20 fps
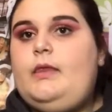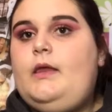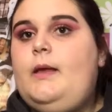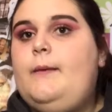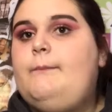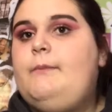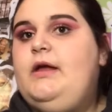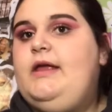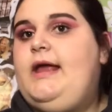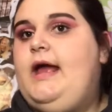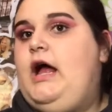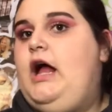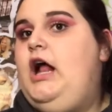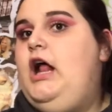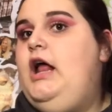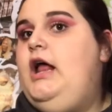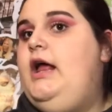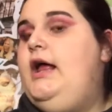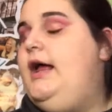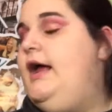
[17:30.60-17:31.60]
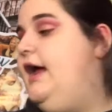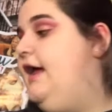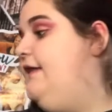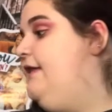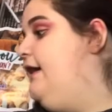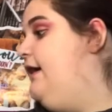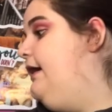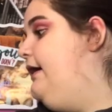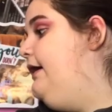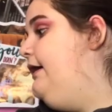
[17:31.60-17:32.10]
But yeah. And
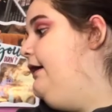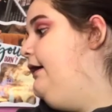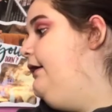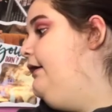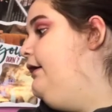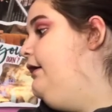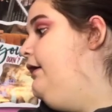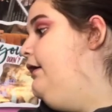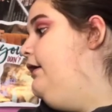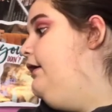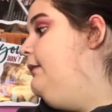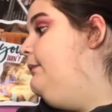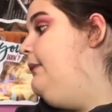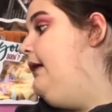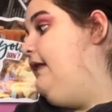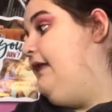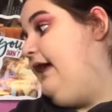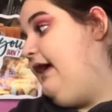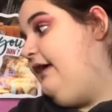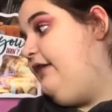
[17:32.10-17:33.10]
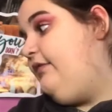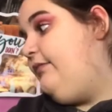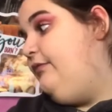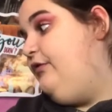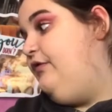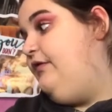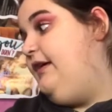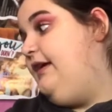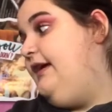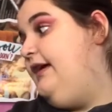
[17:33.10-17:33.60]
then my last
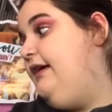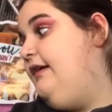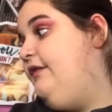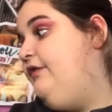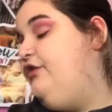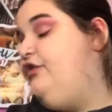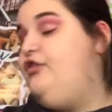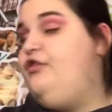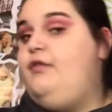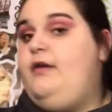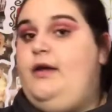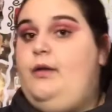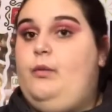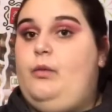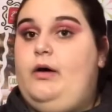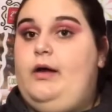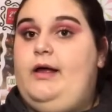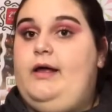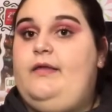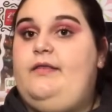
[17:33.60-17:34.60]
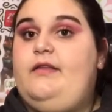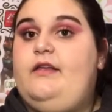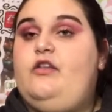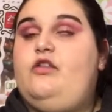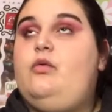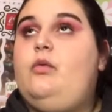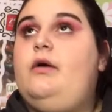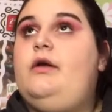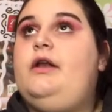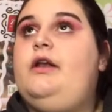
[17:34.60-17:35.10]
movie is Great White. This
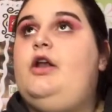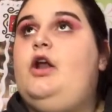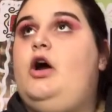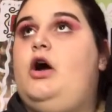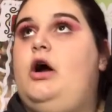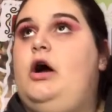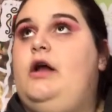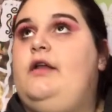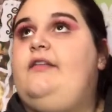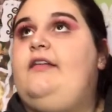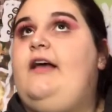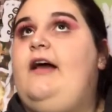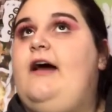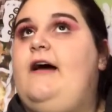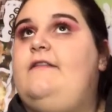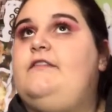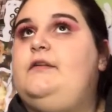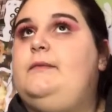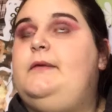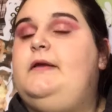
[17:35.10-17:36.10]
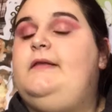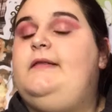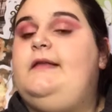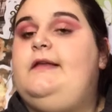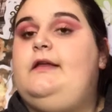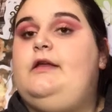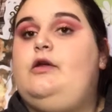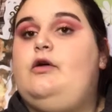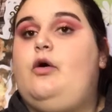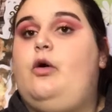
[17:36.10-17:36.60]
one and Haunt have to be
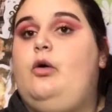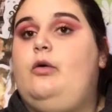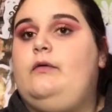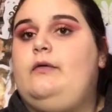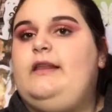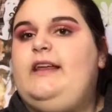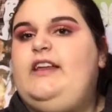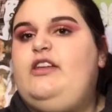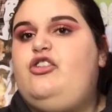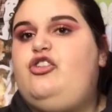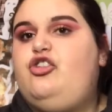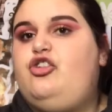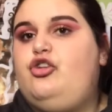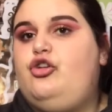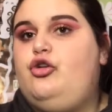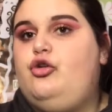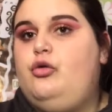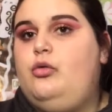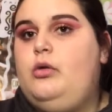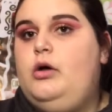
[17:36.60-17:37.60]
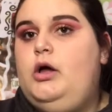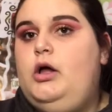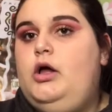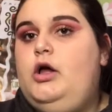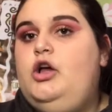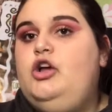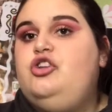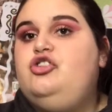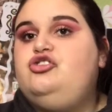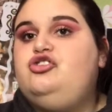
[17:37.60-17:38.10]
the only two
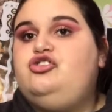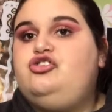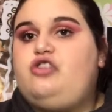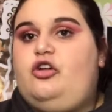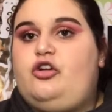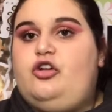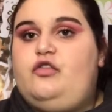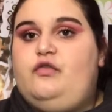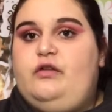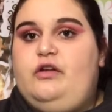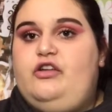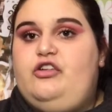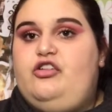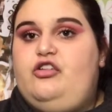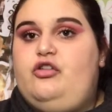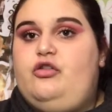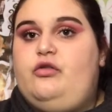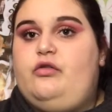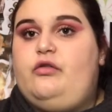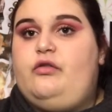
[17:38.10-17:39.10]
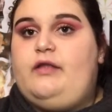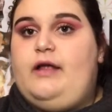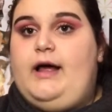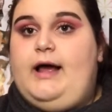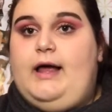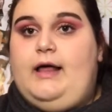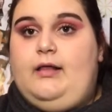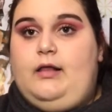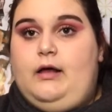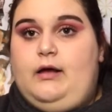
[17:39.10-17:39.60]
Shudder originals that
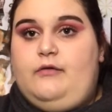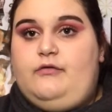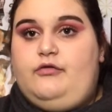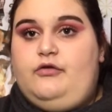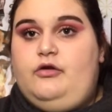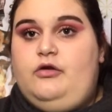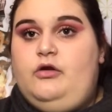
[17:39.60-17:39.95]
I love.